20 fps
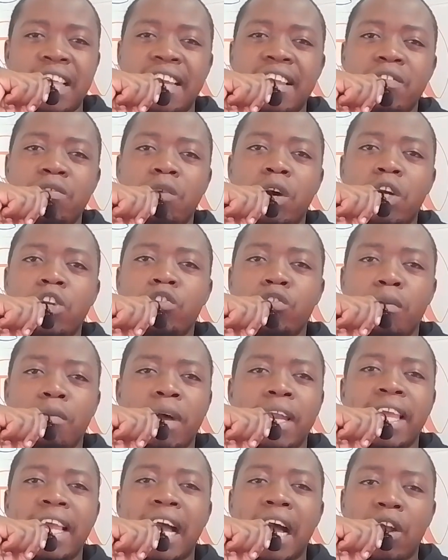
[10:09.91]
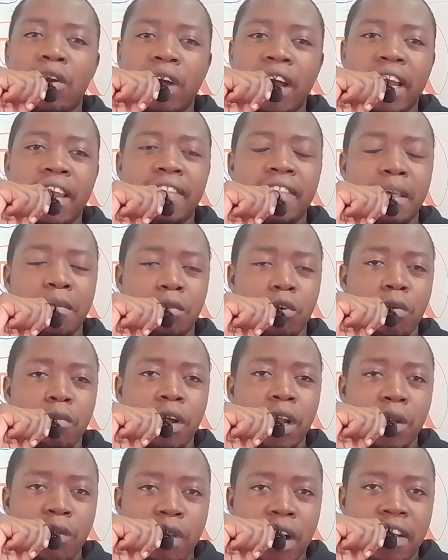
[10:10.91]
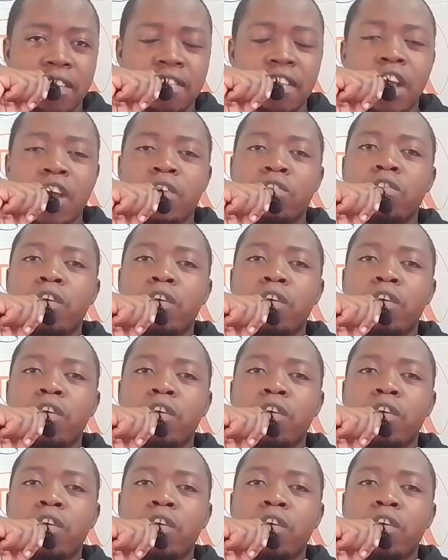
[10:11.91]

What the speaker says: That is what normally algorithm normally works.